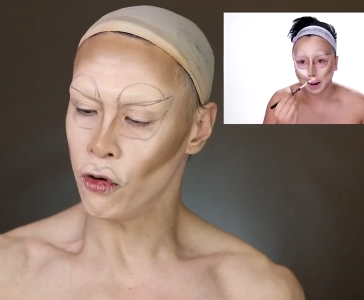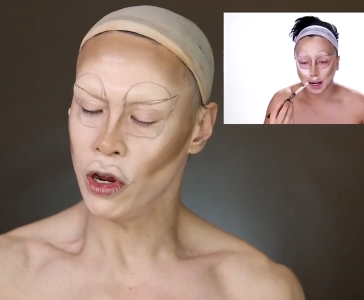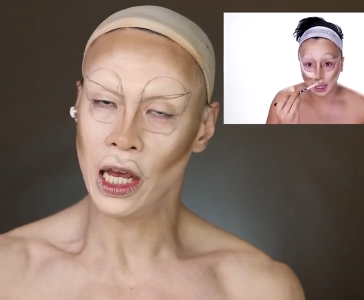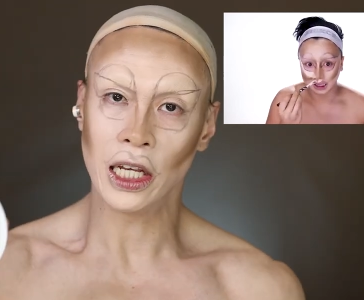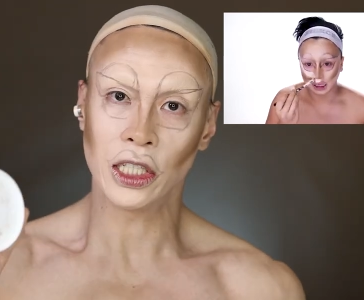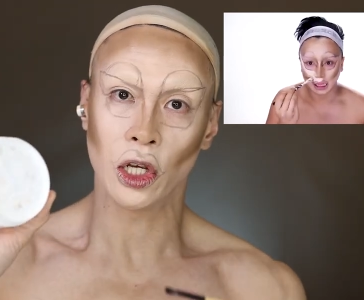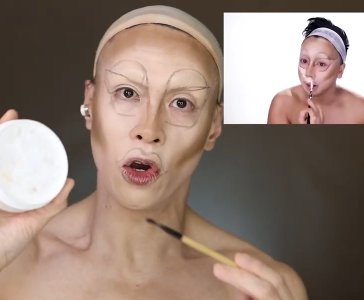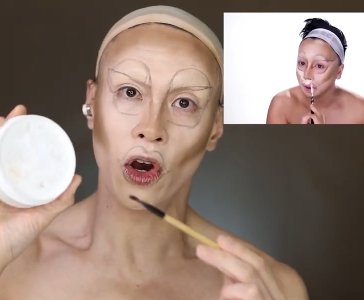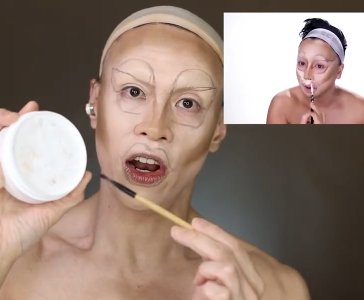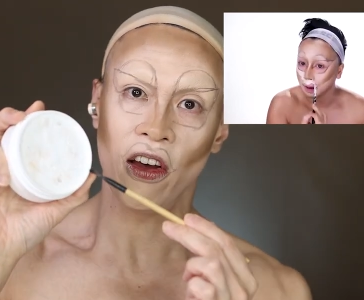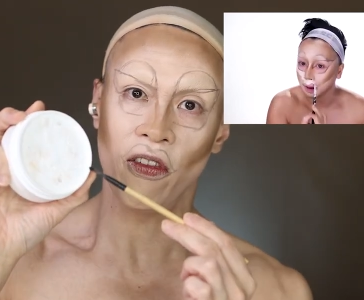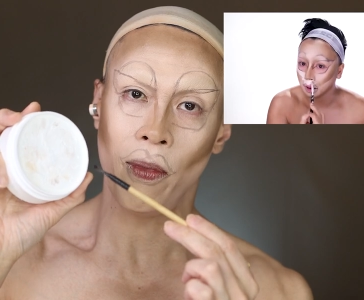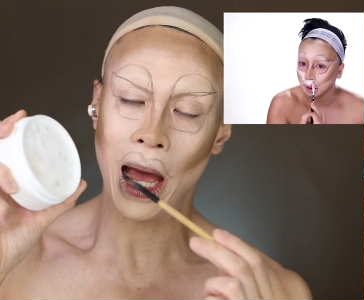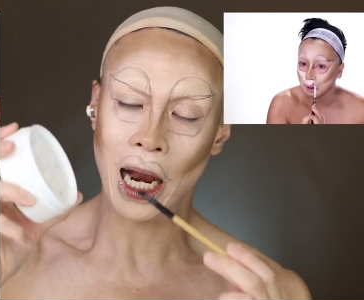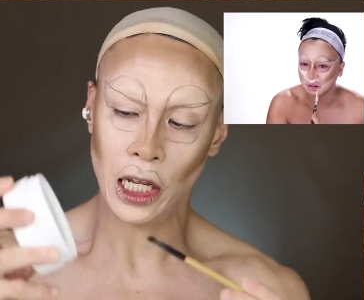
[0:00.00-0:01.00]
Speaker 1: 3 years ago and
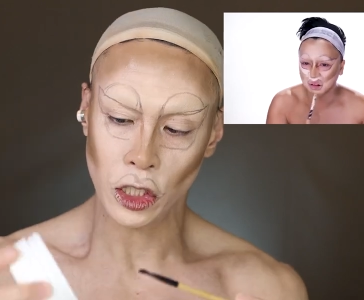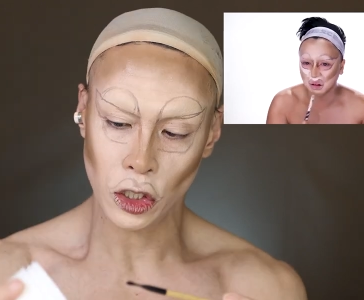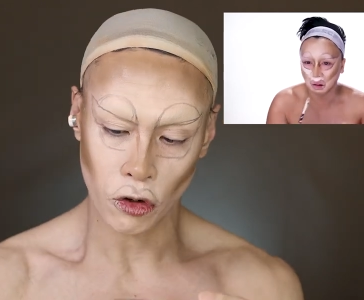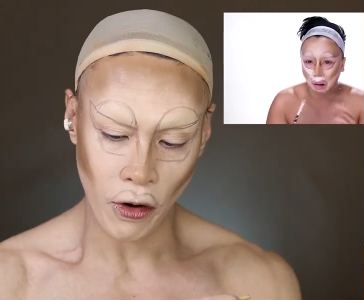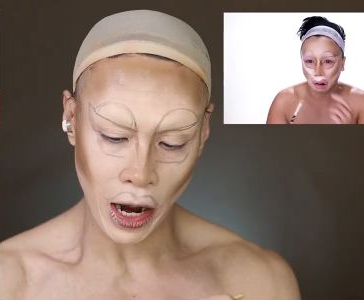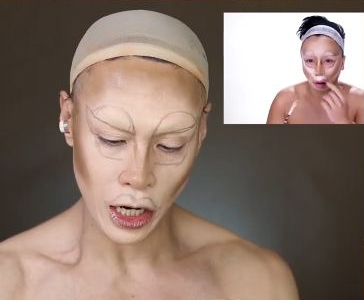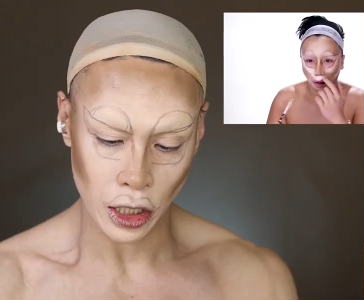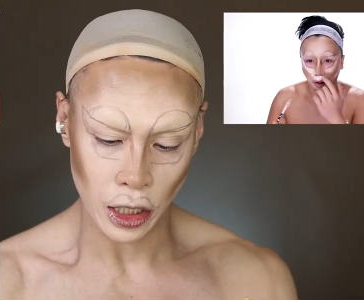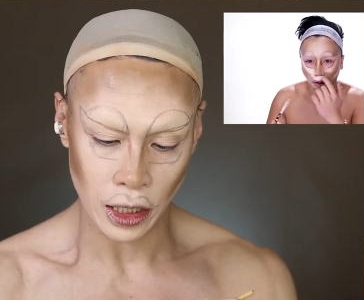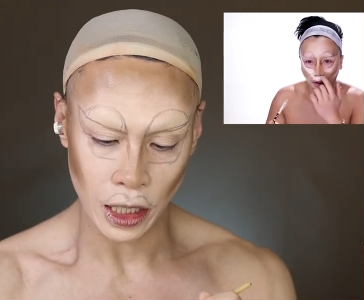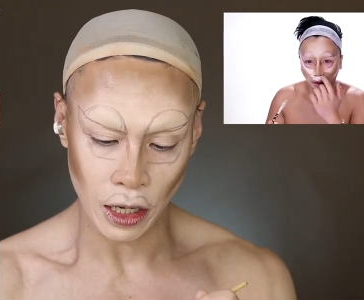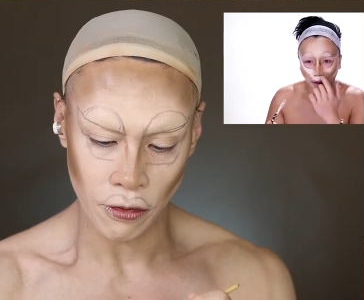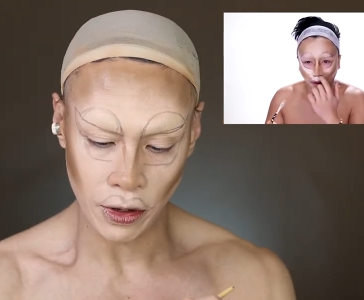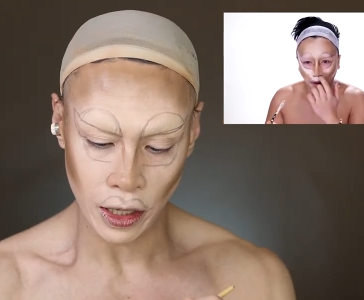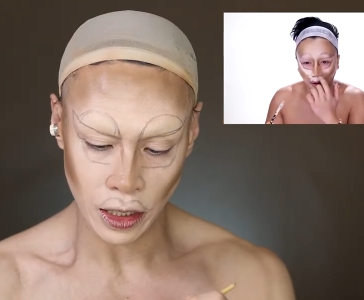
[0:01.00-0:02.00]
I barely scratched the
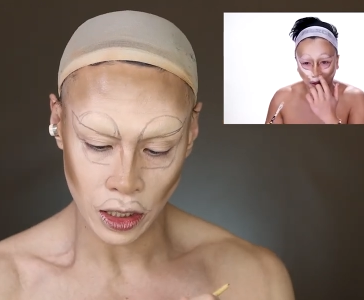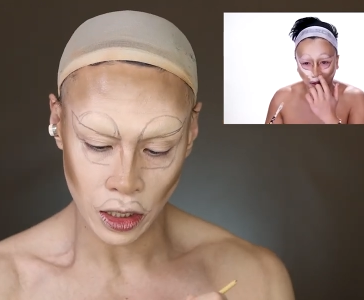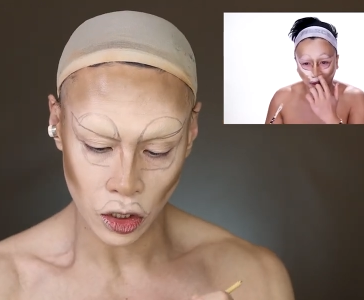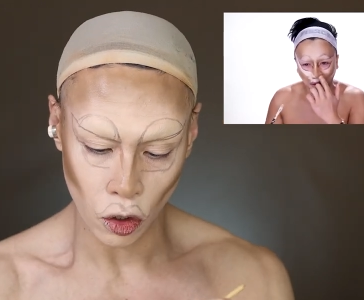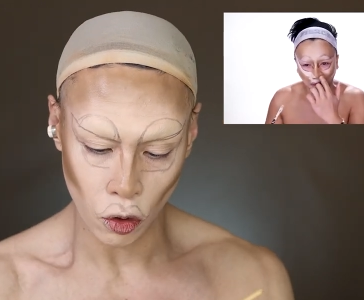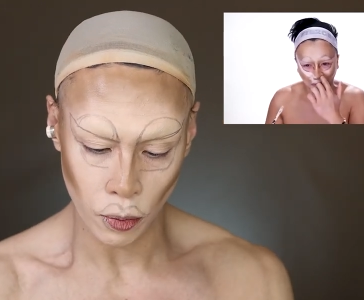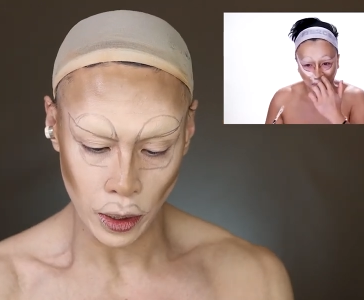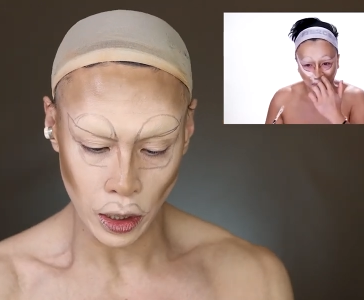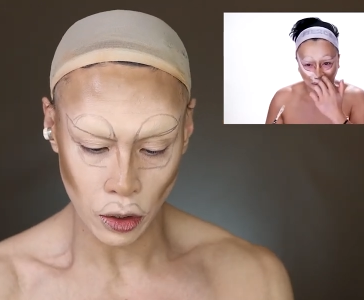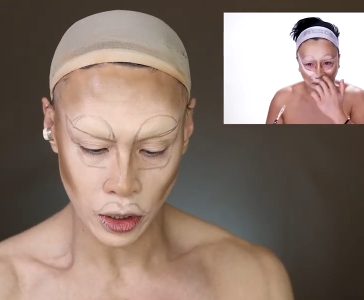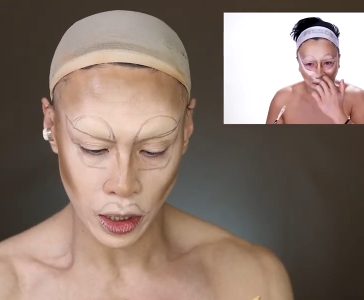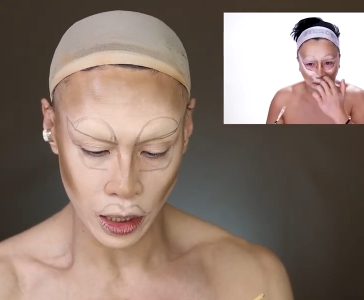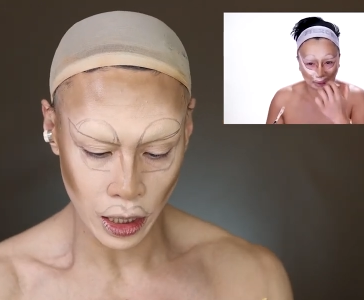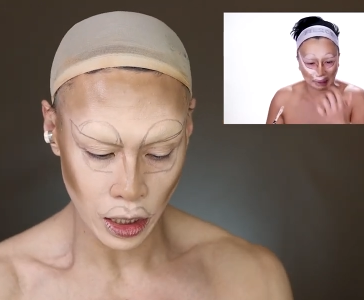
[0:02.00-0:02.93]
surface. So we'll be using